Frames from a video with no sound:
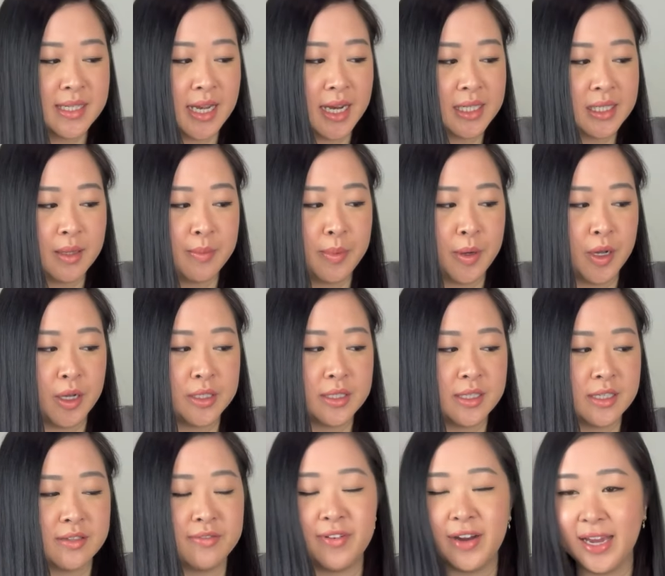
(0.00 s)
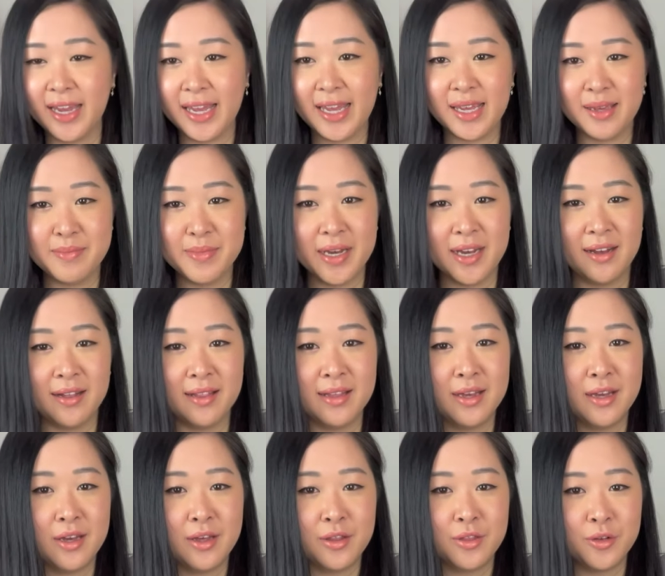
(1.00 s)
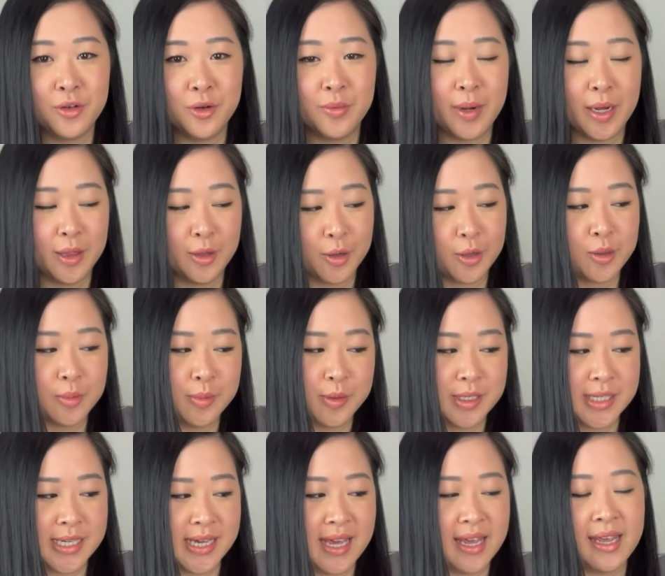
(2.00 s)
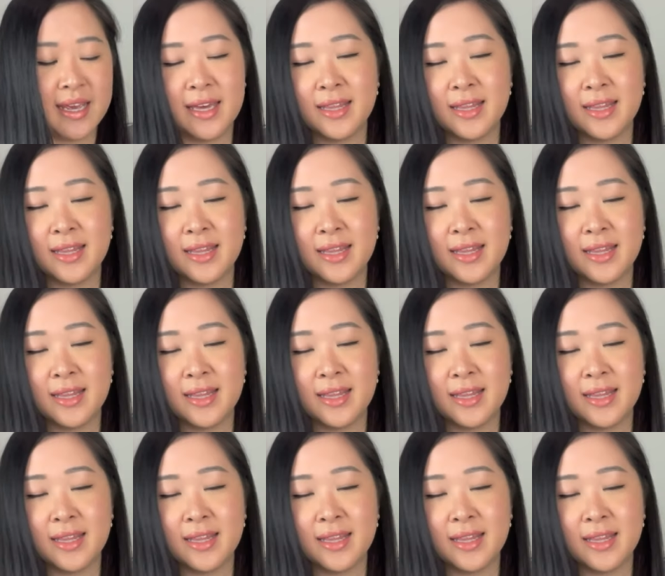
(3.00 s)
I actually purchased via email through my local boutique,